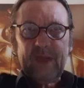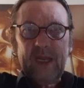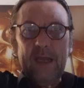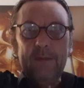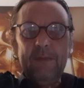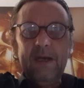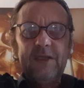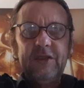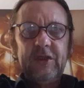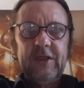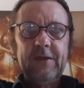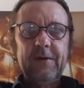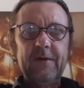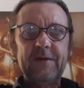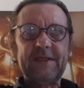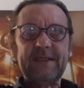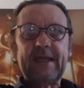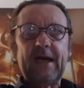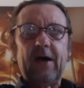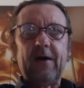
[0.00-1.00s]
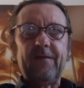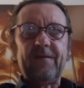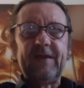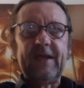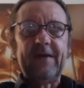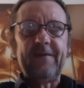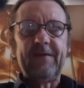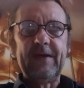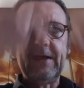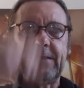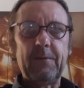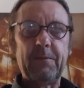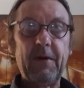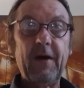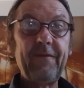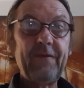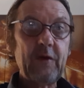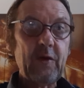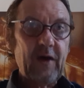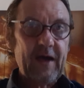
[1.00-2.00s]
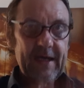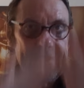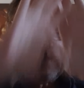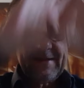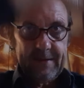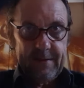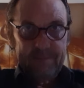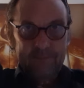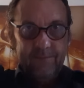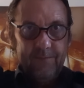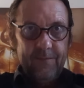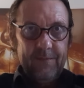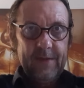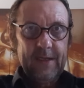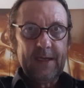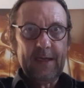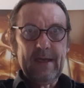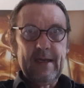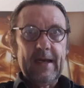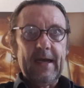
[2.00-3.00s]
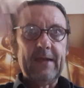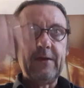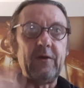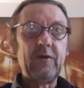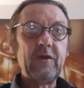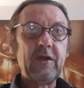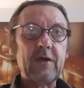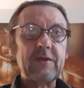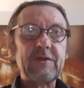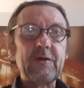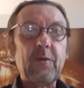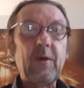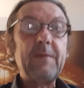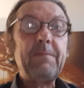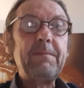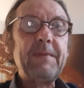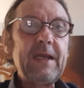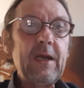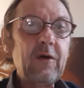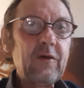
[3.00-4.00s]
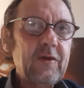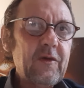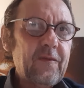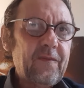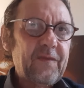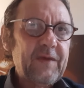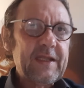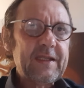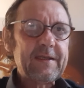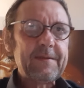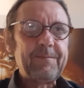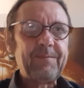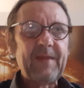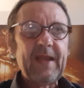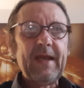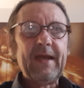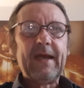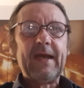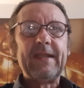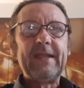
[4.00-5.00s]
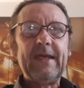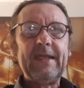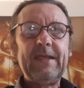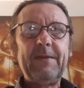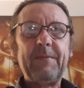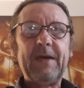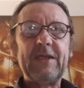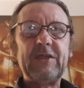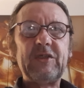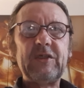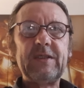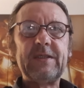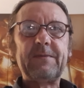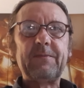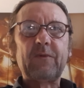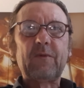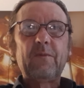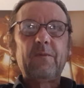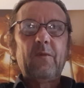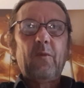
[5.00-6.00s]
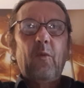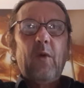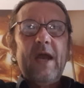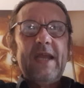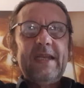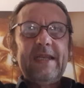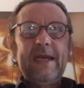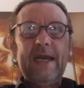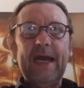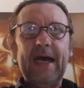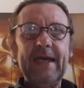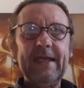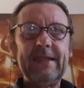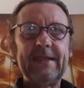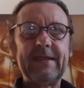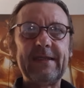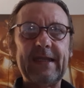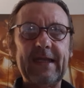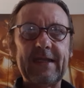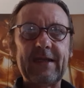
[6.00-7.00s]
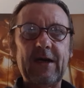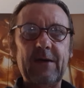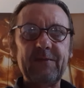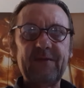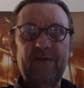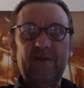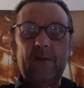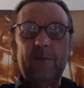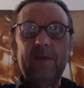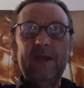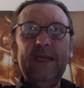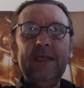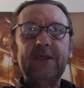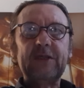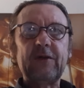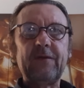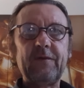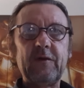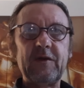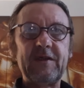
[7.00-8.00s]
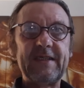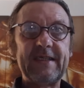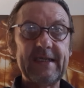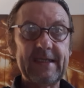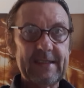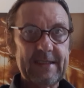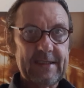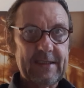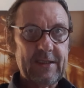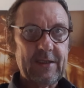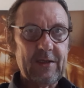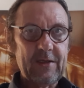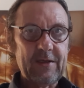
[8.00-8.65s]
imagine a Star of David above your head and another one below your feet. And then imagine white light that comes from each of the six